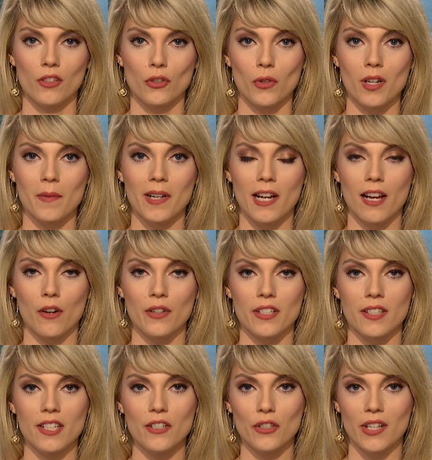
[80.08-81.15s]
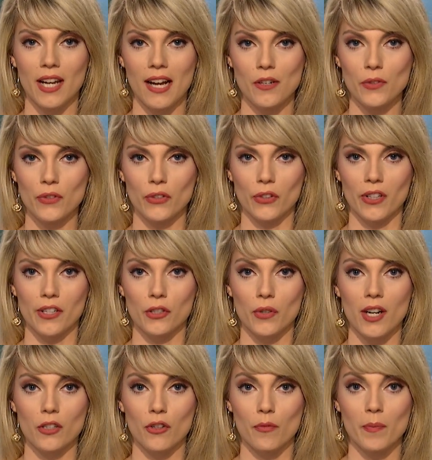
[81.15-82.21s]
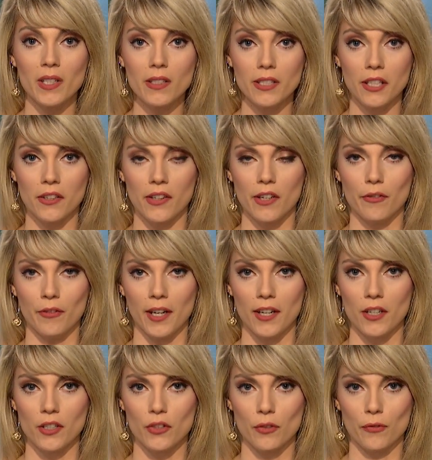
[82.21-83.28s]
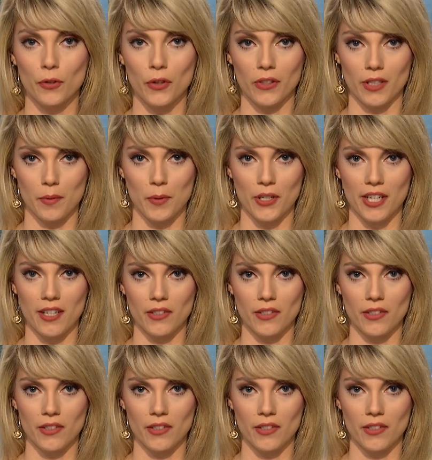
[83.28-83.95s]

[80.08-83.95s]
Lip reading: Joining me now is Senior Counsel and Director of Military Affairs for the Liberty